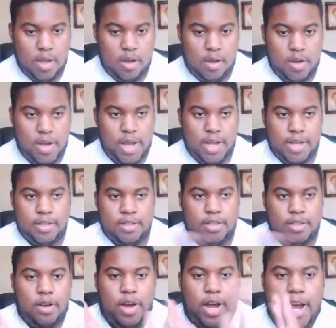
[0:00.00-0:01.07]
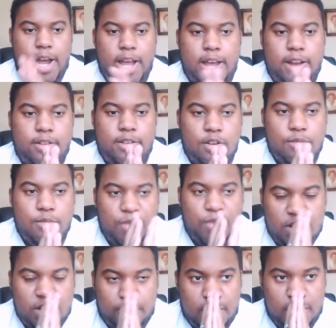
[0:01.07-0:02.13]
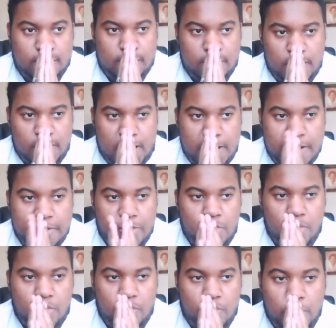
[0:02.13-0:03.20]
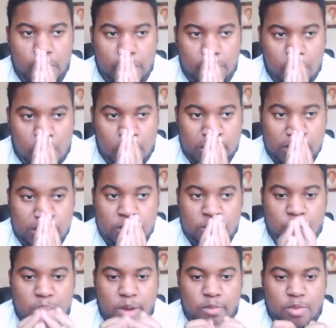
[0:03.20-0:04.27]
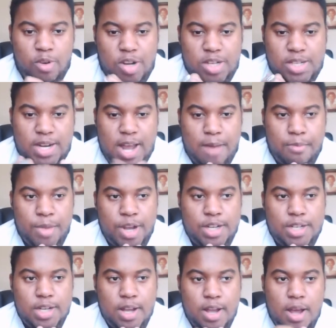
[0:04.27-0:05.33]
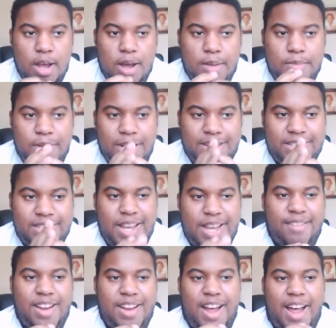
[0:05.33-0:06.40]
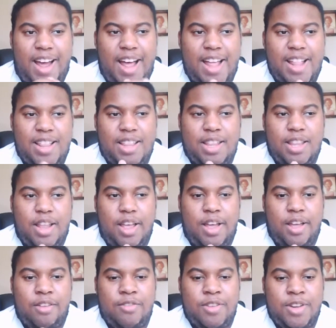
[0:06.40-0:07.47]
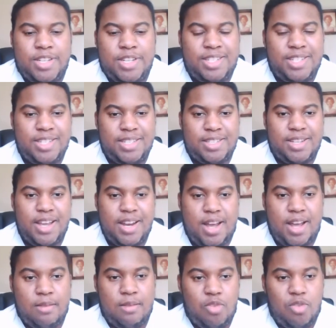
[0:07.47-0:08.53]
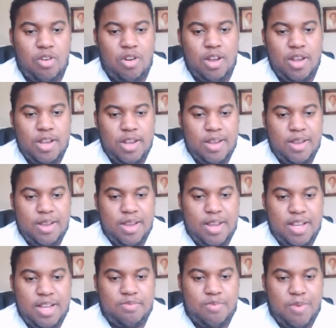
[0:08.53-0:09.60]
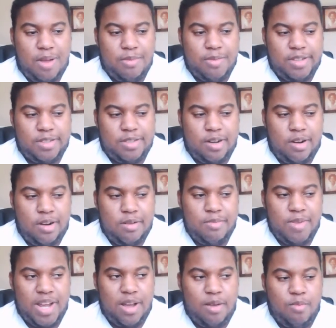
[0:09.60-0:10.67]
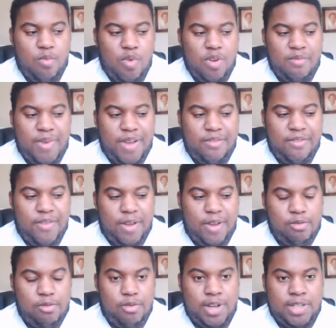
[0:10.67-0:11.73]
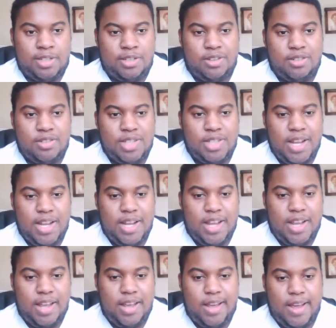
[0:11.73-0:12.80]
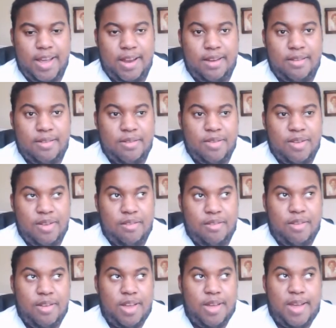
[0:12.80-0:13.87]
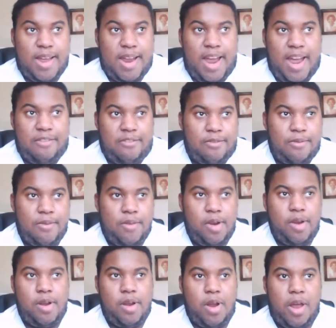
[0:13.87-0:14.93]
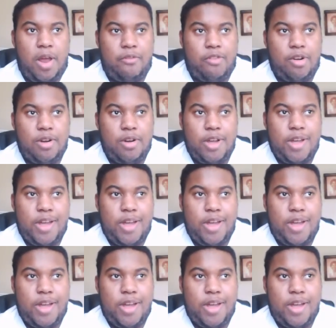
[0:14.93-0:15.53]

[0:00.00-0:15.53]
Okay, so I hadn't heard much about. I never really watched New Japan Pro Wrestling that much, but damn it, I love Shinsuke Nakamura. He is probably starting to become one of my favorite wrestlers in ever, ever,